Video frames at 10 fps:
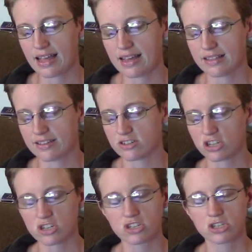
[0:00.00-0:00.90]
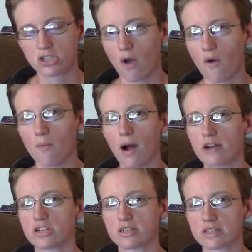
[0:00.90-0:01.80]
there's just so
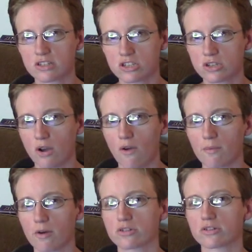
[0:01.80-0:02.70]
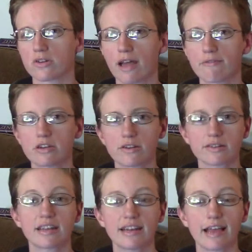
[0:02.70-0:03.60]
much, and it's so emotional. And when you're a
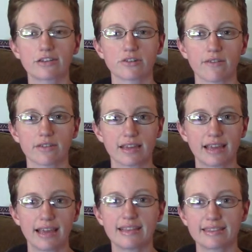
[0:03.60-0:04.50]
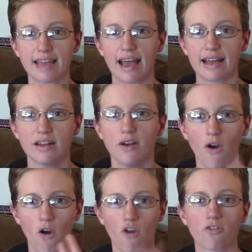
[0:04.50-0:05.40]
teenager, everything is that
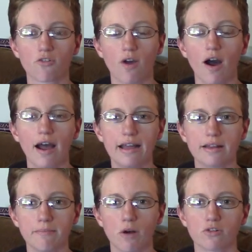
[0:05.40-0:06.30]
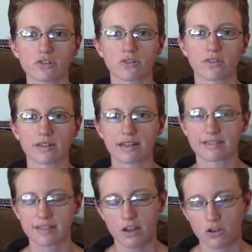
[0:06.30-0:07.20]
overwrought and emotional, and
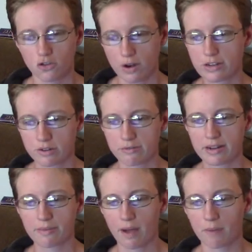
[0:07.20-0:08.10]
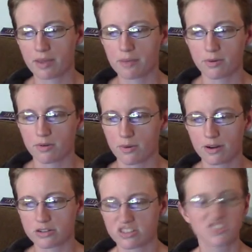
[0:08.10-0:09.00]
it's great to read about people who
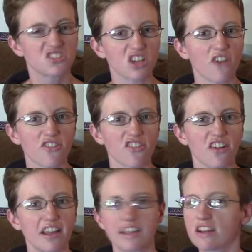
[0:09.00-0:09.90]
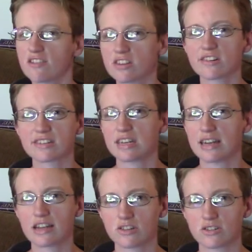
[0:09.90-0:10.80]
are just suffering. You know when you're a
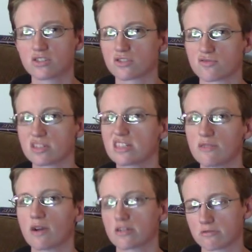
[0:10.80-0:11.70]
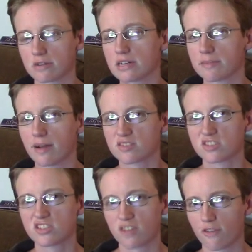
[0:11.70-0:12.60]
teenager and you just really want to read about
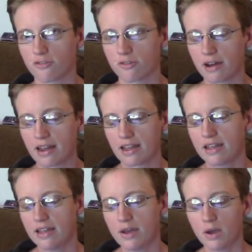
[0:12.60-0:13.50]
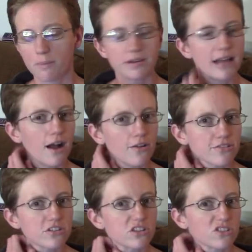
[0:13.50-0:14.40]
suffering? But now as
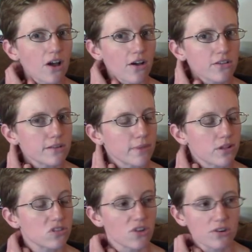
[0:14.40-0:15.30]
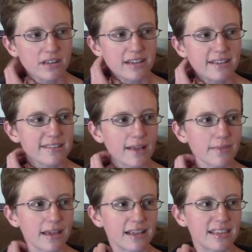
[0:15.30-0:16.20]
an adult in my 30s, I'm
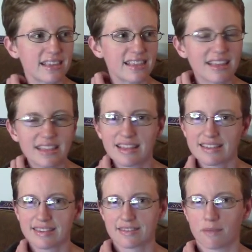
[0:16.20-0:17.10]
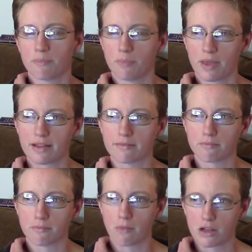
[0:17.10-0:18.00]
like, this is a bit
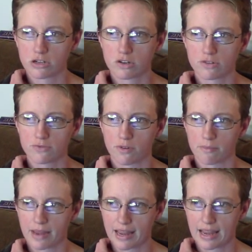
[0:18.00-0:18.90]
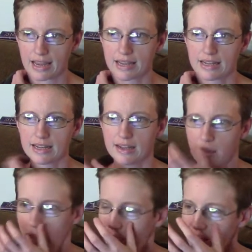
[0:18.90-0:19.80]
much for me.
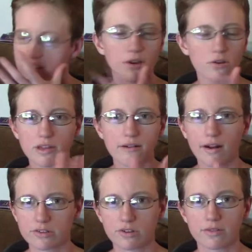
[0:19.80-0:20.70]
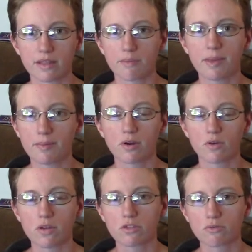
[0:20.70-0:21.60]
I know there are certainly people
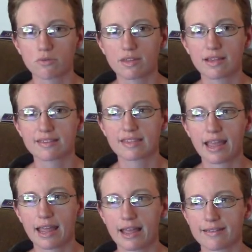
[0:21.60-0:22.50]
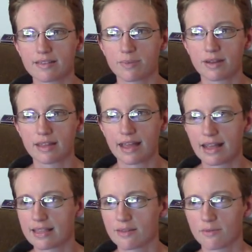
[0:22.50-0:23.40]
going through these things, but
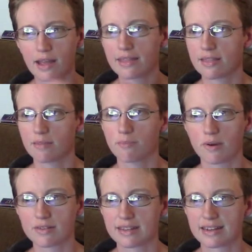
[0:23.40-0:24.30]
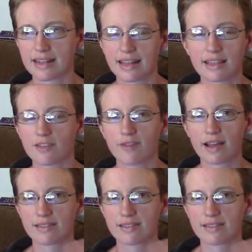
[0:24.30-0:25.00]
like the way that the book did it and the fact that